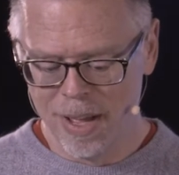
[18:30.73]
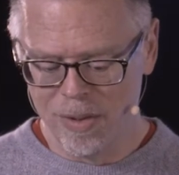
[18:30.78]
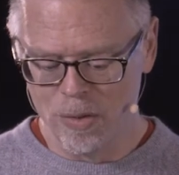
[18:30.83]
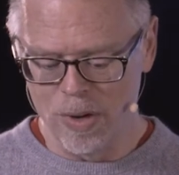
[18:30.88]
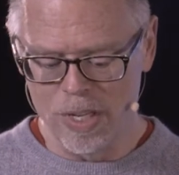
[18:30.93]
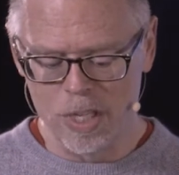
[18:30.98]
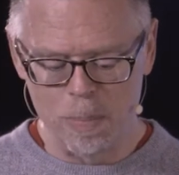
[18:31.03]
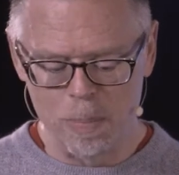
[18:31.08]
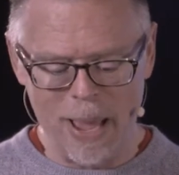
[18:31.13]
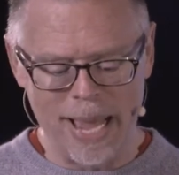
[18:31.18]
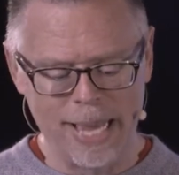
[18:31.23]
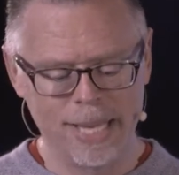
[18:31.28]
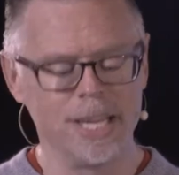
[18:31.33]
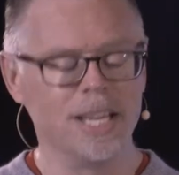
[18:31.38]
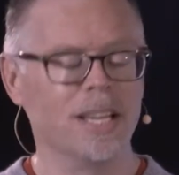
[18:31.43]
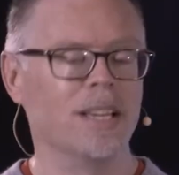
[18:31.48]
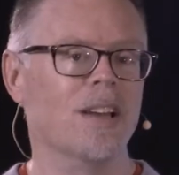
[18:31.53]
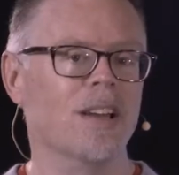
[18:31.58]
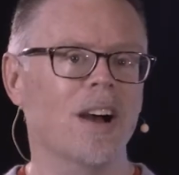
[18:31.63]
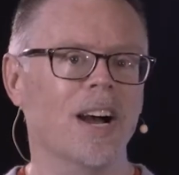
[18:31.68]

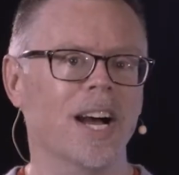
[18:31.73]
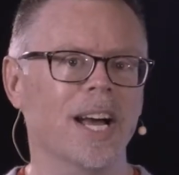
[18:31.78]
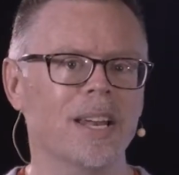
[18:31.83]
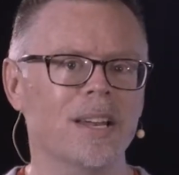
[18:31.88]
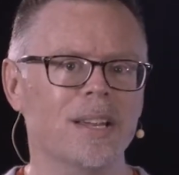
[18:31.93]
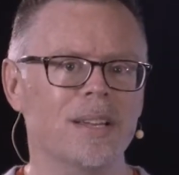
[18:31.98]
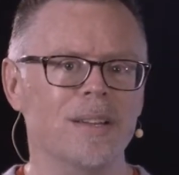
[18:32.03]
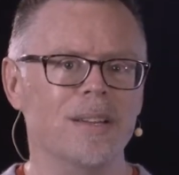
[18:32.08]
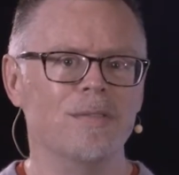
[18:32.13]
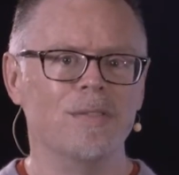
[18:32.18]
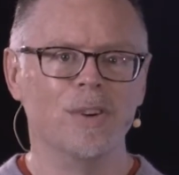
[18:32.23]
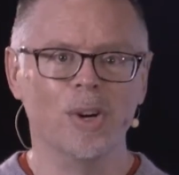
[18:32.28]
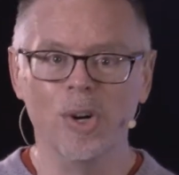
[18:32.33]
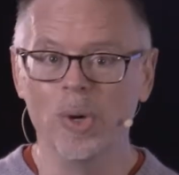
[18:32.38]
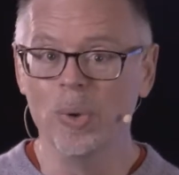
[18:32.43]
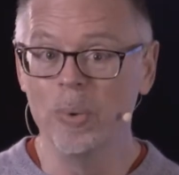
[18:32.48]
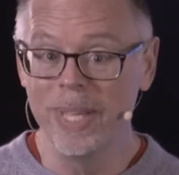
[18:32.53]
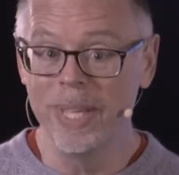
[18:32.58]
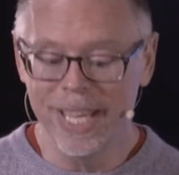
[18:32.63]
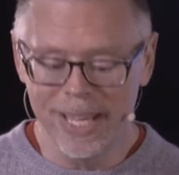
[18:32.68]
respecting God for
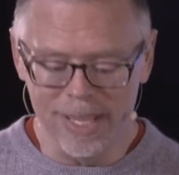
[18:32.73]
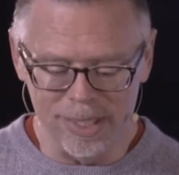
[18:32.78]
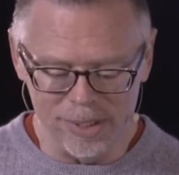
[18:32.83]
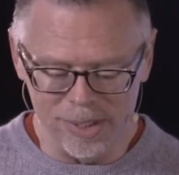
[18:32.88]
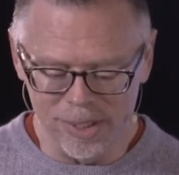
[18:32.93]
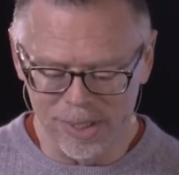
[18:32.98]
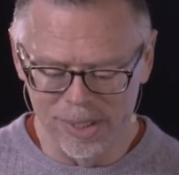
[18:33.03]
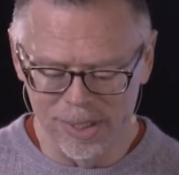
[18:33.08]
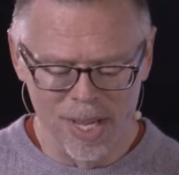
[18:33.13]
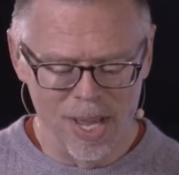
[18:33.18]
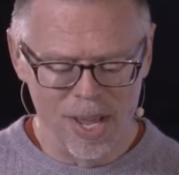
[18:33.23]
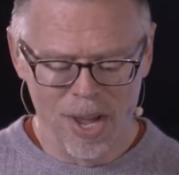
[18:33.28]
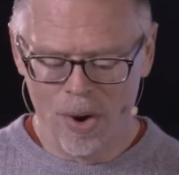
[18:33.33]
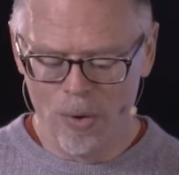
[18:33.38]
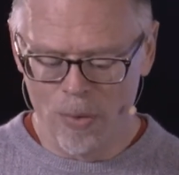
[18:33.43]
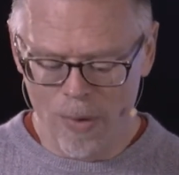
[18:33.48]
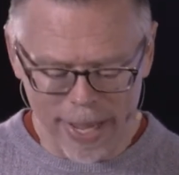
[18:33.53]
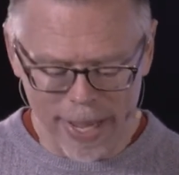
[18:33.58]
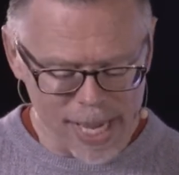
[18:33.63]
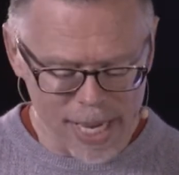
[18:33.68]
who he is,
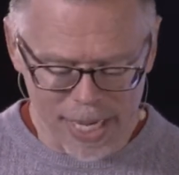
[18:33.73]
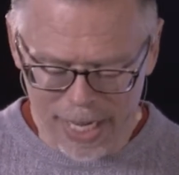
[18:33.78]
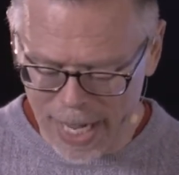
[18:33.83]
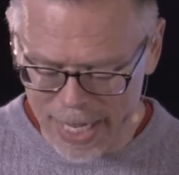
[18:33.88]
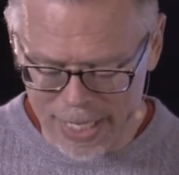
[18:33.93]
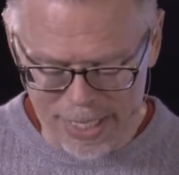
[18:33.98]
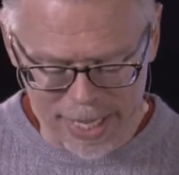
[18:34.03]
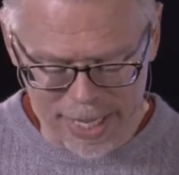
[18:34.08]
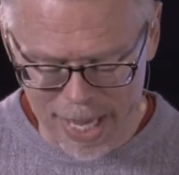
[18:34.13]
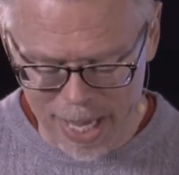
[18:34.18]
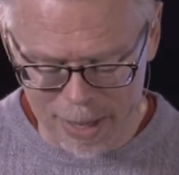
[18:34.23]
recognizing